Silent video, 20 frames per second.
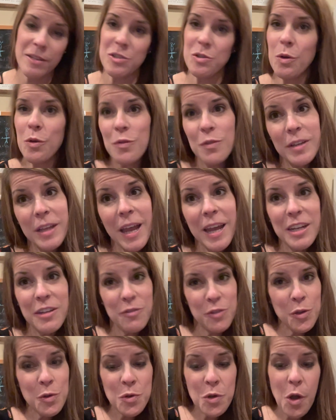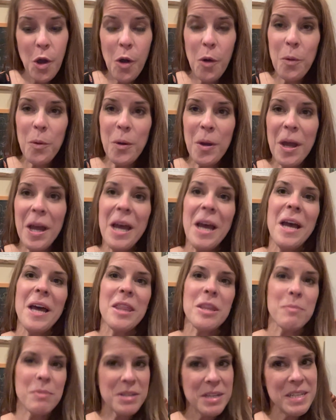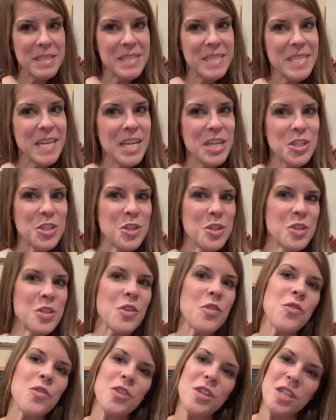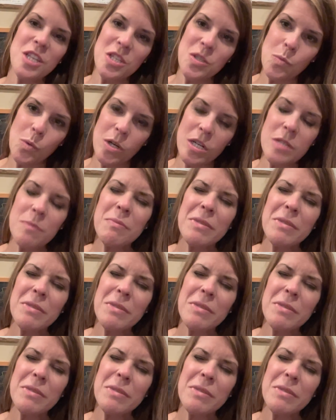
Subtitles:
So again, if you know the pronunciations for these words,